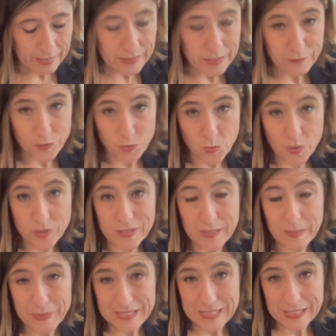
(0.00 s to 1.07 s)
And if you
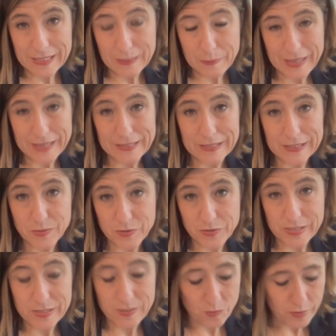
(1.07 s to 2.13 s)
want a particular panelist to
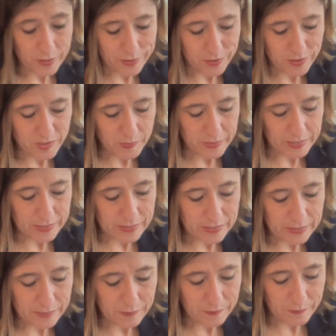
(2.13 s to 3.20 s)
address your questions,
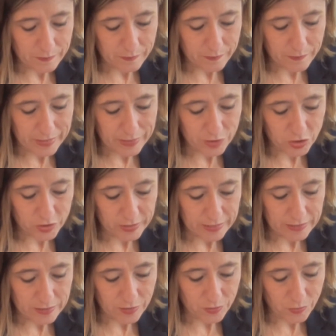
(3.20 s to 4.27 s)
please mention
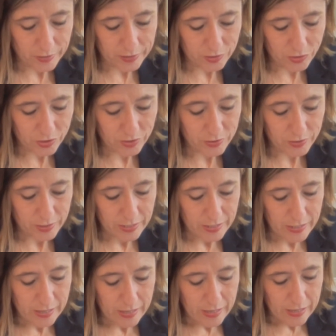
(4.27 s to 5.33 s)
that in your question.
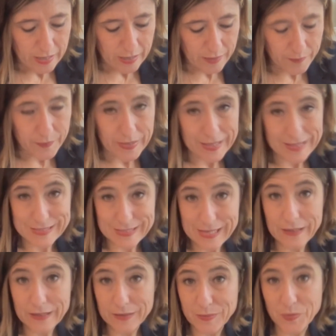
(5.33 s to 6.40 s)
And
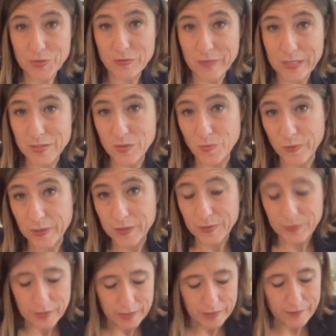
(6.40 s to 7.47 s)
Sarah, the moderator,
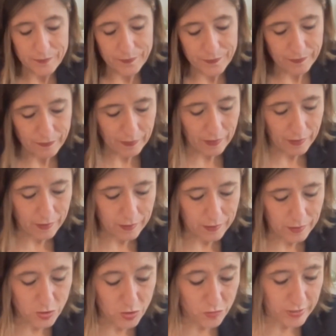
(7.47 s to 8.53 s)
will
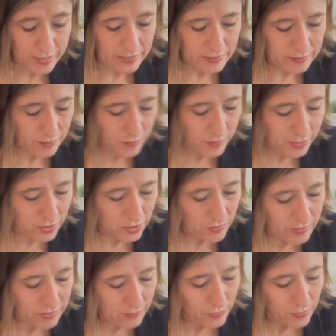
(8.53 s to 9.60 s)
curate the
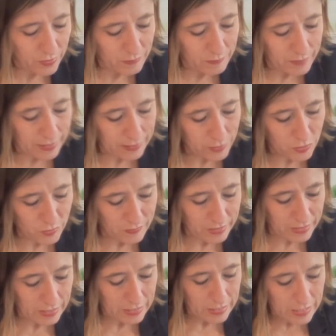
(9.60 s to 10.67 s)
questions and put them back to
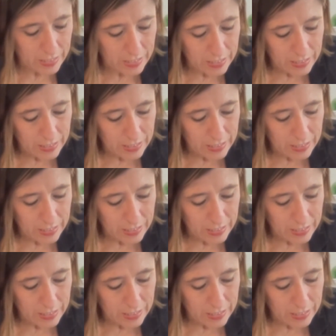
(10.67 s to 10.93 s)
me.